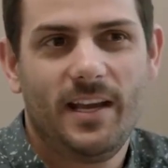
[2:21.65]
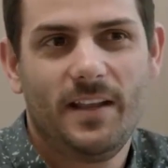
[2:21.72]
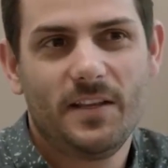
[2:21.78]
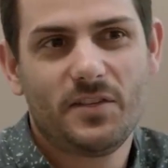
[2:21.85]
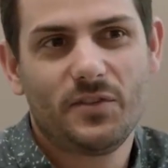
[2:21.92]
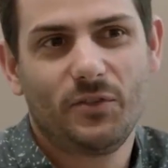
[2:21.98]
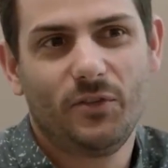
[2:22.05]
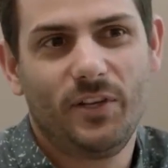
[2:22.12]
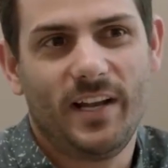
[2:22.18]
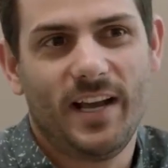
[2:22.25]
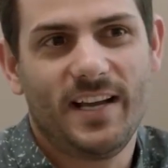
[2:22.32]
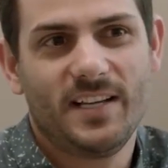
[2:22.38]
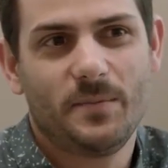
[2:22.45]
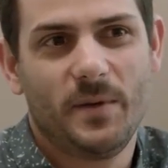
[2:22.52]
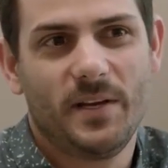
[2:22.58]
and this is really
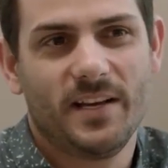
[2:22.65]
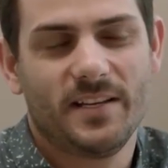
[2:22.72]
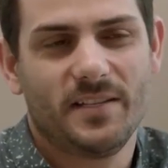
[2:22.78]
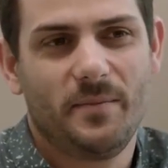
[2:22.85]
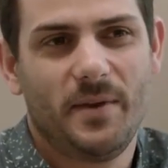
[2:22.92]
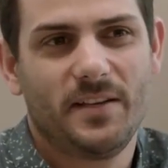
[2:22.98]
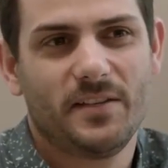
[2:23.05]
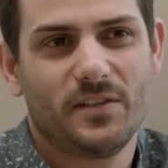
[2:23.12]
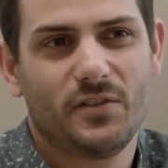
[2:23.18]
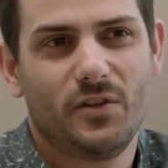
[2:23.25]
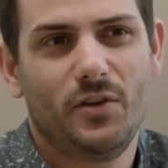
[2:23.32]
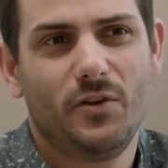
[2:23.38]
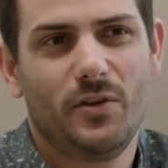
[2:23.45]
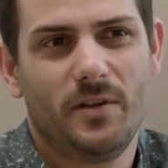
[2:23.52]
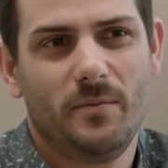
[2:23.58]
nice because it makes it so
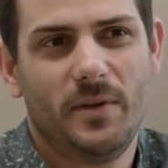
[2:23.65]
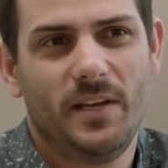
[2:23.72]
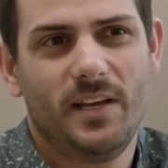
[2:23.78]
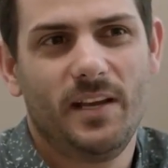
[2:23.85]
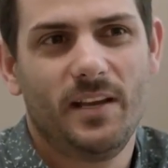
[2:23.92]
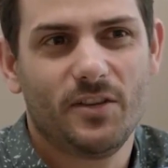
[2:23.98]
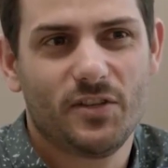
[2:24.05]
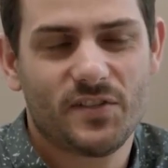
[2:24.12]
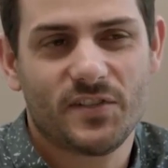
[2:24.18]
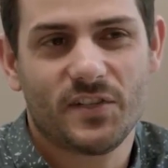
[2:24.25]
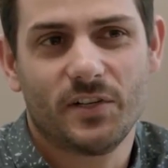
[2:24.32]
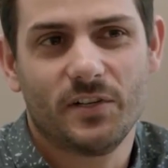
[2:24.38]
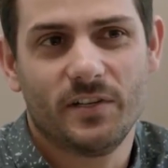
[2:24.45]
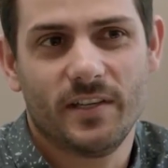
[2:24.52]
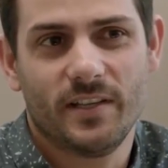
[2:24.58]
you can be
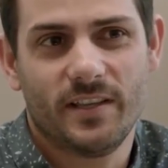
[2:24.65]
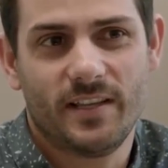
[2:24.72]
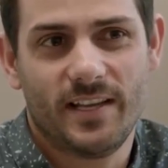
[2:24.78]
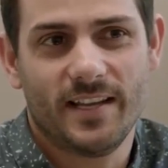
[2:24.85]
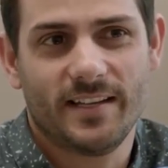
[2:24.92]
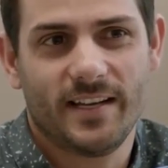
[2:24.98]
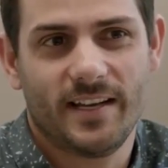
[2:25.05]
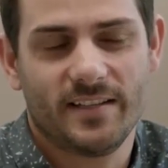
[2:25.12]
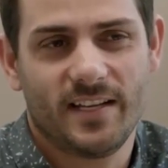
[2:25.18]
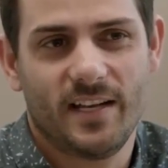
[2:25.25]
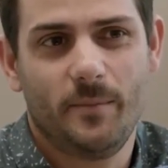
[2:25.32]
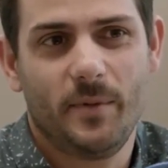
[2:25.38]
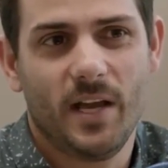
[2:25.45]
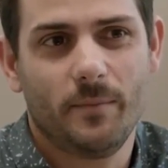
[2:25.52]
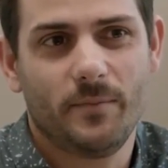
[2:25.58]
certain that the antenna is
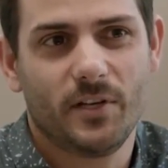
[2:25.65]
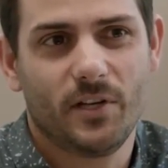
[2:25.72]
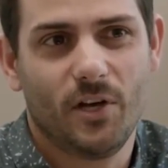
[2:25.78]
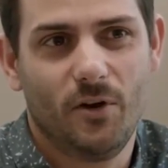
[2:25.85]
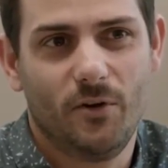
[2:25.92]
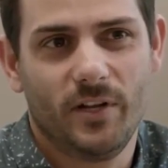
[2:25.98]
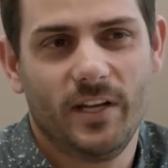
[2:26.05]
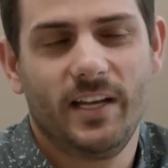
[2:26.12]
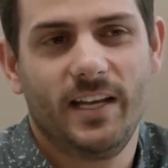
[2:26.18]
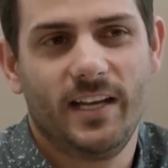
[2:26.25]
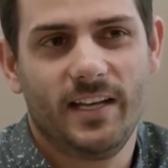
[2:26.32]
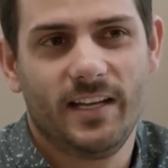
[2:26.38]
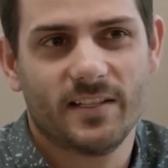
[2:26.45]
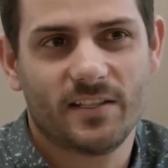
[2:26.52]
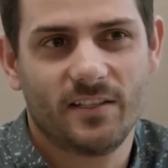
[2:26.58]
going to be up to code in
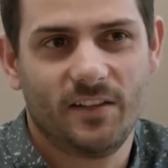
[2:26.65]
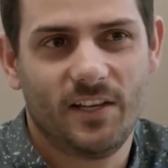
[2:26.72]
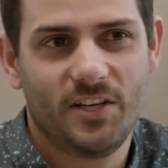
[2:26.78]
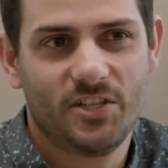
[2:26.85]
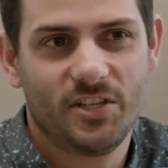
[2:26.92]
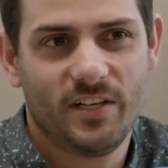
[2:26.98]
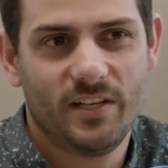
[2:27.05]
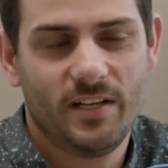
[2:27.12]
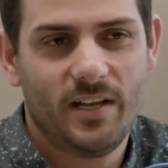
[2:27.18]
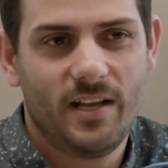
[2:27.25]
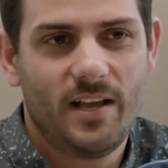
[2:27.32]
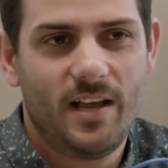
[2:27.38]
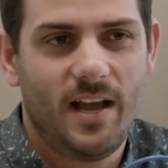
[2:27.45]
any installation.